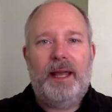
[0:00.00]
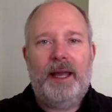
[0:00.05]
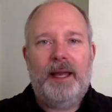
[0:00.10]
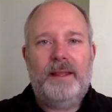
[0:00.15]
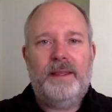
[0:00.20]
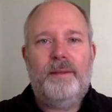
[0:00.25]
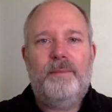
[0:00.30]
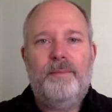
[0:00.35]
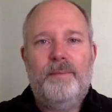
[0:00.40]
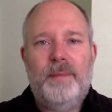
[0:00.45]

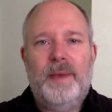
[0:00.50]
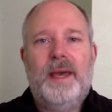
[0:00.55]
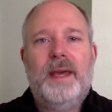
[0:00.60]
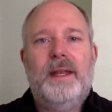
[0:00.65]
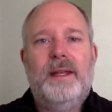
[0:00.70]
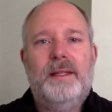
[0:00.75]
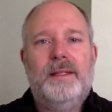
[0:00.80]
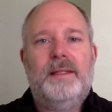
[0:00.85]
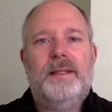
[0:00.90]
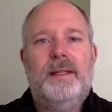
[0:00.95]
and the
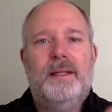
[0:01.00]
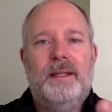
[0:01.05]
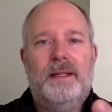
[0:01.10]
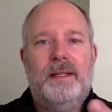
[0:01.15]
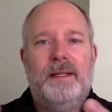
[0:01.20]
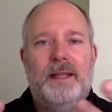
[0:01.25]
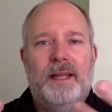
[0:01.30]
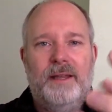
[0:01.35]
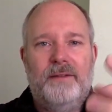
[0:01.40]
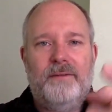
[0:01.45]
medicine
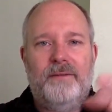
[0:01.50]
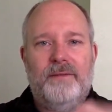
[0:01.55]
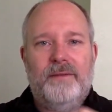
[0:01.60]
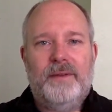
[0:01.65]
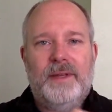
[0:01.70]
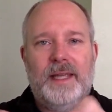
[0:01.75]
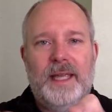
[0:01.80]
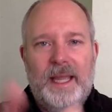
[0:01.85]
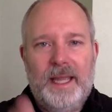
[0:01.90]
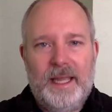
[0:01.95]
that they've
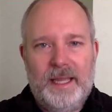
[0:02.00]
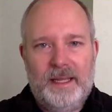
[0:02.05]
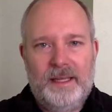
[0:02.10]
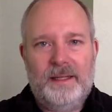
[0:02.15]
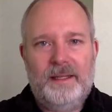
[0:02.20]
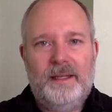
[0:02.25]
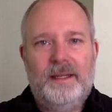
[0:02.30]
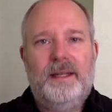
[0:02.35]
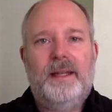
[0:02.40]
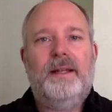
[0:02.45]

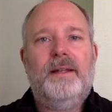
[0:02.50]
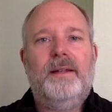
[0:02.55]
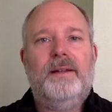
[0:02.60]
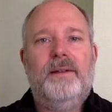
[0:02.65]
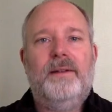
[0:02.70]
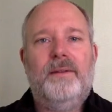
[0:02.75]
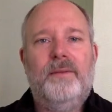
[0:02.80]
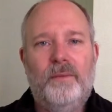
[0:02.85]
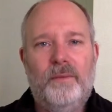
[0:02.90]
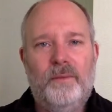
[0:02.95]
gained
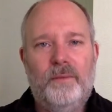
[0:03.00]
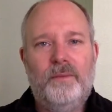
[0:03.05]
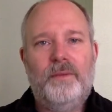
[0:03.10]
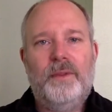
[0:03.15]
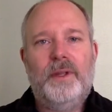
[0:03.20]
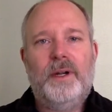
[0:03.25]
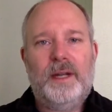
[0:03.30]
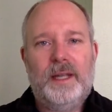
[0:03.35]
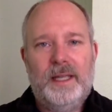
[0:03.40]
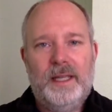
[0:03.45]
and
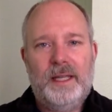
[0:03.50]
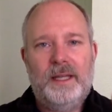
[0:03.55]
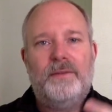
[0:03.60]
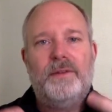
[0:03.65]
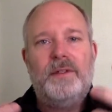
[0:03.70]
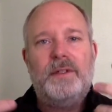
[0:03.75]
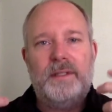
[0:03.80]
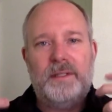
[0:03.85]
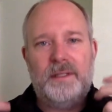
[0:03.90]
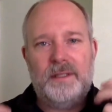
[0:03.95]
their
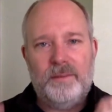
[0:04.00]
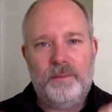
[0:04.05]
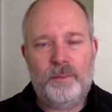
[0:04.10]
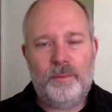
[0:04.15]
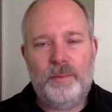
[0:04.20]
gifts